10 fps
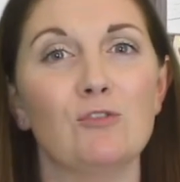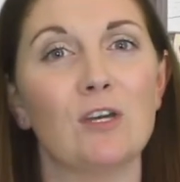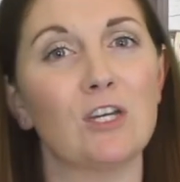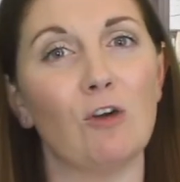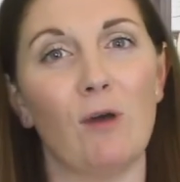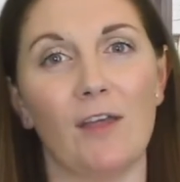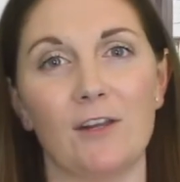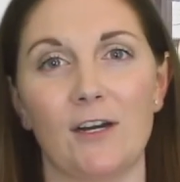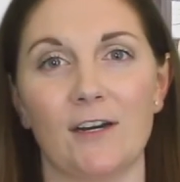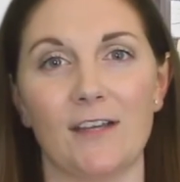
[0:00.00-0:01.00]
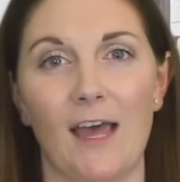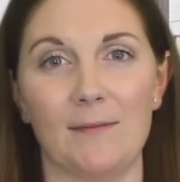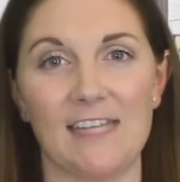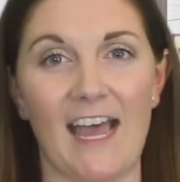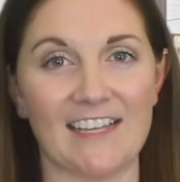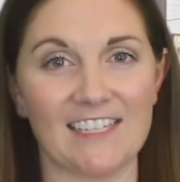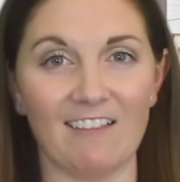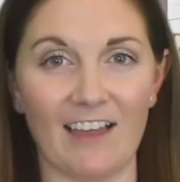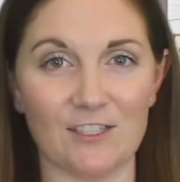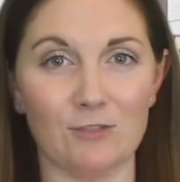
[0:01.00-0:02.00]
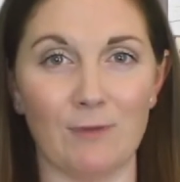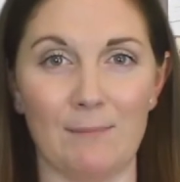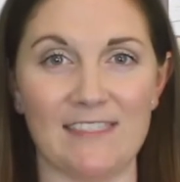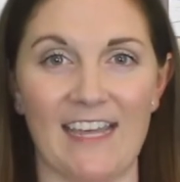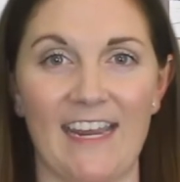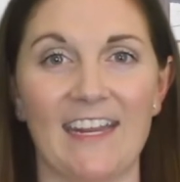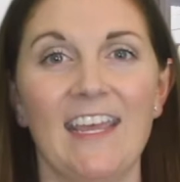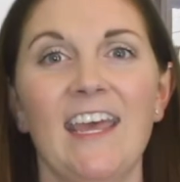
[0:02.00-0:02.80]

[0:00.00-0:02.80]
You can go on their tax collector website,